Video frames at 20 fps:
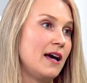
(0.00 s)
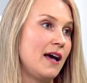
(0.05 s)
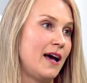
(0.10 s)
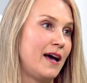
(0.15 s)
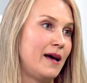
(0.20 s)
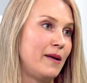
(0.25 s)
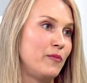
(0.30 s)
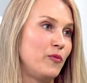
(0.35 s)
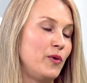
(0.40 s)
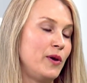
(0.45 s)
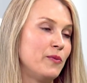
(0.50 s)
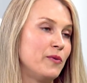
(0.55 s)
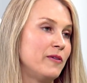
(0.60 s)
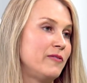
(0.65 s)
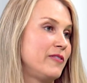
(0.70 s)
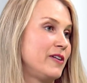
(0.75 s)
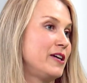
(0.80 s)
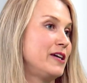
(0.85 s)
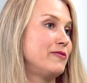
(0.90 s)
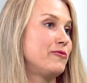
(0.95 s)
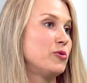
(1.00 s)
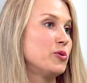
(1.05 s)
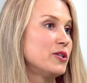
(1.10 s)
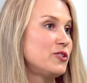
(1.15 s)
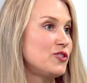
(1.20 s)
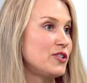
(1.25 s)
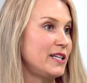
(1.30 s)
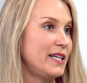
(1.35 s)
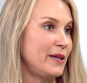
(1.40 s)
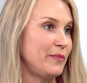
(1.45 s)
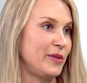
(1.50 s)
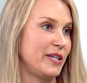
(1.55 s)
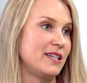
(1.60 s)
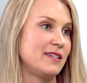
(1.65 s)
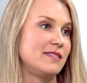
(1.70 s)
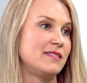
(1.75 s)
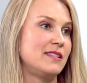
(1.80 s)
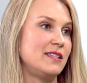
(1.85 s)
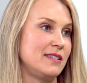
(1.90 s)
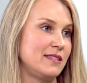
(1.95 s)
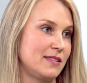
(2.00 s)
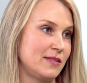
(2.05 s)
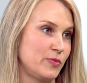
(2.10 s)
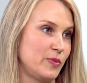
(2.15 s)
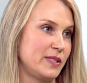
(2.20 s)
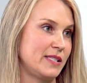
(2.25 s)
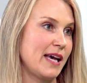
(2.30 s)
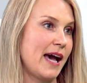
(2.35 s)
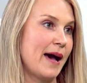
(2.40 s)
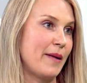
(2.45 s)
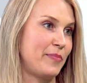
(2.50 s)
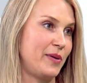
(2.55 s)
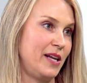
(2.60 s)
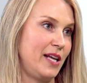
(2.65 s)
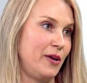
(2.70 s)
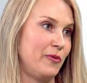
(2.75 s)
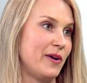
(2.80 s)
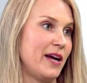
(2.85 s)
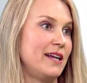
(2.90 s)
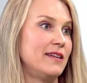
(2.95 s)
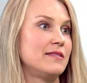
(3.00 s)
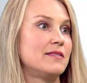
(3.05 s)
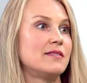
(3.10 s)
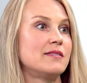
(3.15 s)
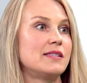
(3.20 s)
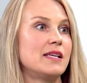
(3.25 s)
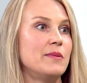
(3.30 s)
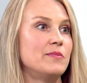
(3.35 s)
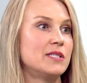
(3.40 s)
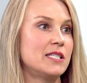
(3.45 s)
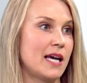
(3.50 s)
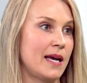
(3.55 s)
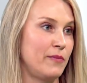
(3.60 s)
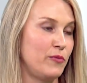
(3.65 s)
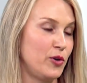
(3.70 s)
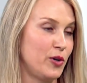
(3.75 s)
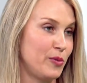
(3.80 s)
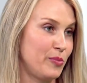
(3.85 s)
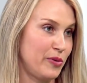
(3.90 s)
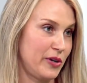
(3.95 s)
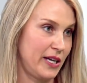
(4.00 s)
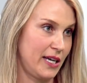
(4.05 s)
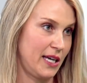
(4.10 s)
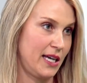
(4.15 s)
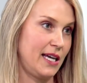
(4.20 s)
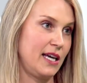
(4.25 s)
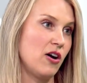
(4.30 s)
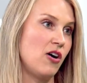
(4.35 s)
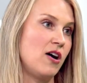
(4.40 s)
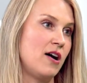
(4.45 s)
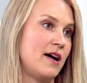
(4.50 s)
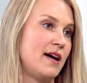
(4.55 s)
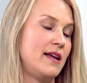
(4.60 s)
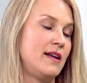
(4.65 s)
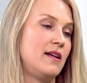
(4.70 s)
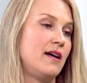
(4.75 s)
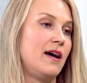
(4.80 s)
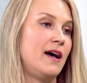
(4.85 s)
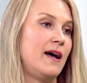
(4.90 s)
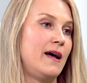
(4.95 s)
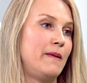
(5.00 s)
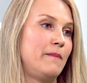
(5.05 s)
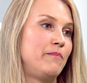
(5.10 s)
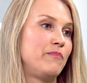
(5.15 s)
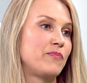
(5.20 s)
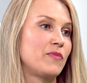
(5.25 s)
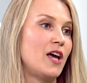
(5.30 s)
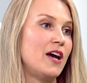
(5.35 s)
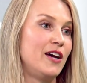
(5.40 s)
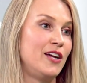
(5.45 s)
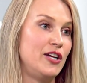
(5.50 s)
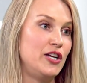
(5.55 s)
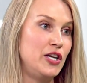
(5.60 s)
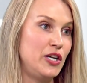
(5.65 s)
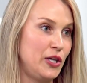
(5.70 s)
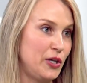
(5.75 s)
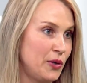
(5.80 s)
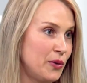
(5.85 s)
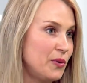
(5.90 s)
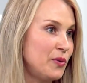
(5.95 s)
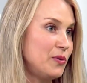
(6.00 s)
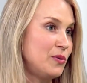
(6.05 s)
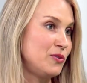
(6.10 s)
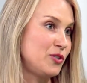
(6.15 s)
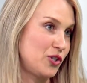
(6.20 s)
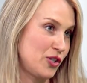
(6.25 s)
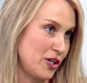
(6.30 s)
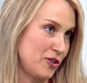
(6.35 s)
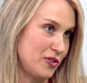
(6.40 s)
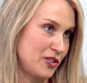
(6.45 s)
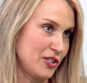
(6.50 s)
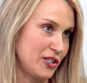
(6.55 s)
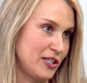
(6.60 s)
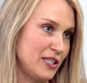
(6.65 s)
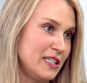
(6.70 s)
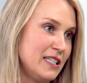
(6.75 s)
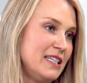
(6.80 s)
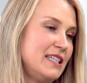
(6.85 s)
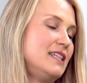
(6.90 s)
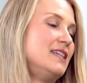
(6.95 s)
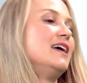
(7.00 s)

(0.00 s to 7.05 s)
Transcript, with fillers: Um, we were very fortunate because this was happening right at the same time we were bringing on um, a new shelter.